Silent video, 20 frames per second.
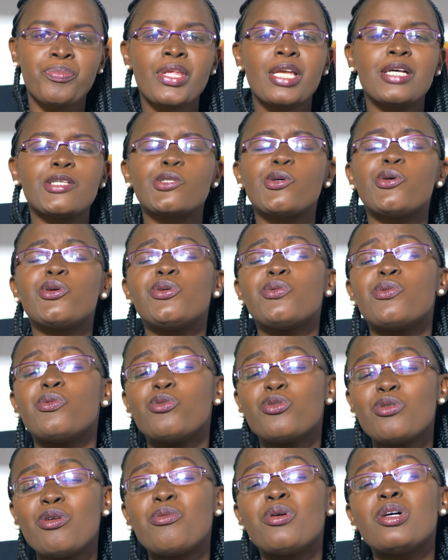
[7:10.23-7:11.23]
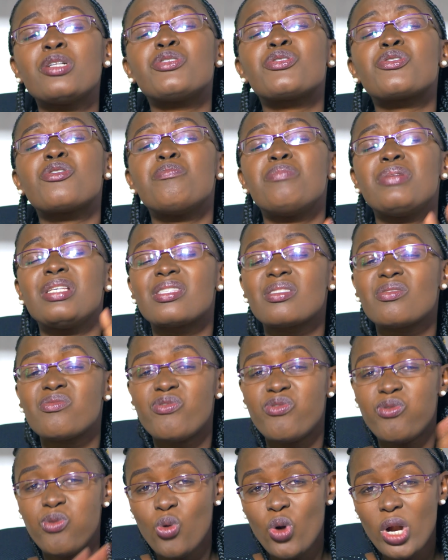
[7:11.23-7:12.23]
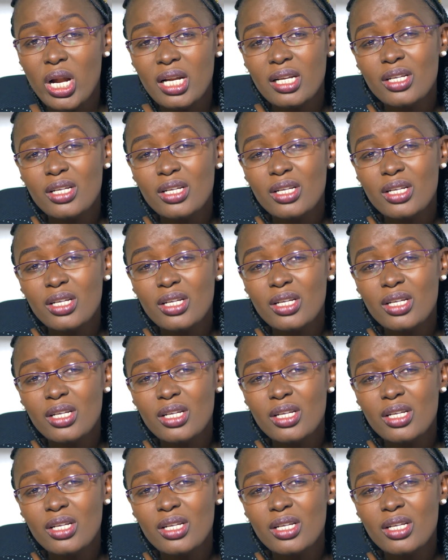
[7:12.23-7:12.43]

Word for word: So your wardrobe is full,